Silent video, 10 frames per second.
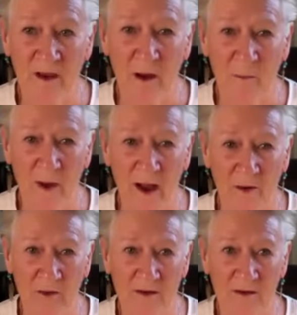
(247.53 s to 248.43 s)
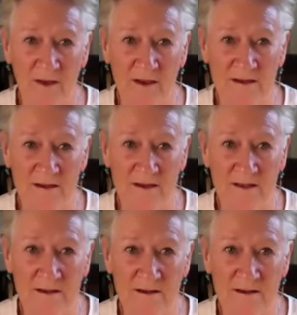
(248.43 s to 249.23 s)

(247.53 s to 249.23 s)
about this